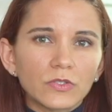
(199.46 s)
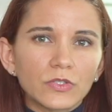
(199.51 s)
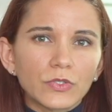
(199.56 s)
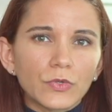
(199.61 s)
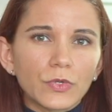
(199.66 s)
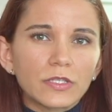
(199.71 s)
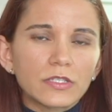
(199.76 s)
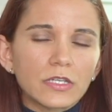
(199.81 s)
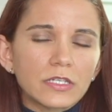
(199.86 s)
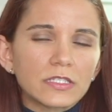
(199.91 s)
although
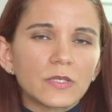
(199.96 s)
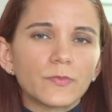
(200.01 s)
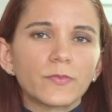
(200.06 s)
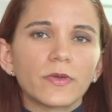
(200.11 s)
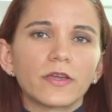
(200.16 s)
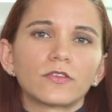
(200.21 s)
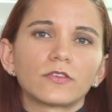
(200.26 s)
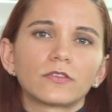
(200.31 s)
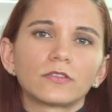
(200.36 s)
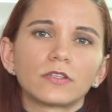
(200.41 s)
it does
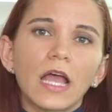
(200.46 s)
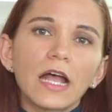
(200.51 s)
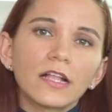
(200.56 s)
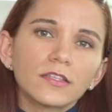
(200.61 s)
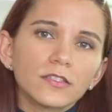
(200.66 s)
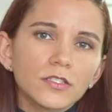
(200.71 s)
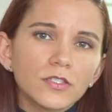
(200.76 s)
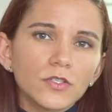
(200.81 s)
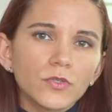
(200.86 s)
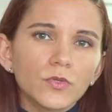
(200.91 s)
depend on
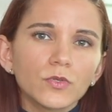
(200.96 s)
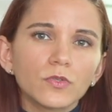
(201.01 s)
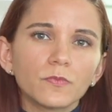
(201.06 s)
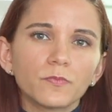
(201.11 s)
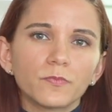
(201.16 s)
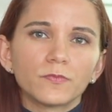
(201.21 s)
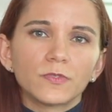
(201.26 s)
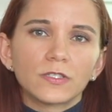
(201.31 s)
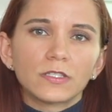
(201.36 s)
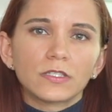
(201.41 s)
altitude,
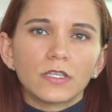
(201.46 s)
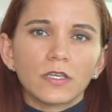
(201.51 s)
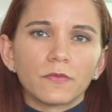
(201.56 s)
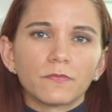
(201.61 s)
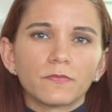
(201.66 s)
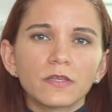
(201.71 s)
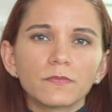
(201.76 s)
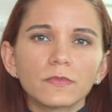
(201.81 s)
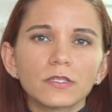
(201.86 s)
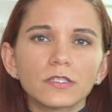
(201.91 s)
skin
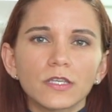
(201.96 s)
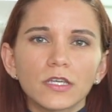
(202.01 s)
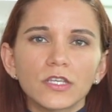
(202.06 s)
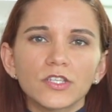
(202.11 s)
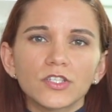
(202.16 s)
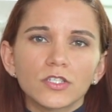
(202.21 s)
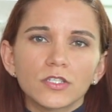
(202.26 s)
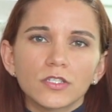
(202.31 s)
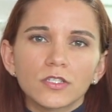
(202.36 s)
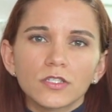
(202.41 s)

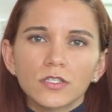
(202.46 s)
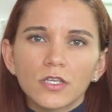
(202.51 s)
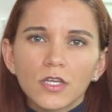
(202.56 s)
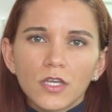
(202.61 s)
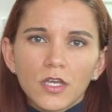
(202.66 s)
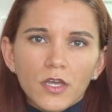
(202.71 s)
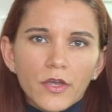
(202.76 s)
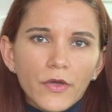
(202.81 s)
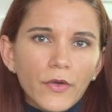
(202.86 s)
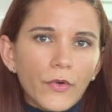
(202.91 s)
pigmentation,
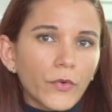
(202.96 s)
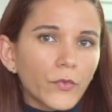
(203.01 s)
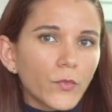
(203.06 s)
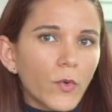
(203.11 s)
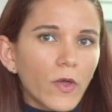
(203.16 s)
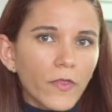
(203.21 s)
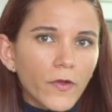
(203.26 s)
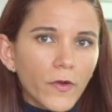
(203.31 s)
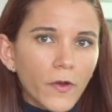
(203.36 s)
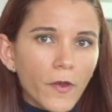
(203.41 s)
or
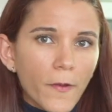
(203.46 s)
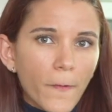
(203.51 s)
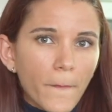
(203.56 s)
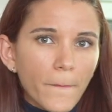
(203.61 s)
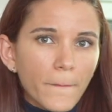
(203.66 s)
weather.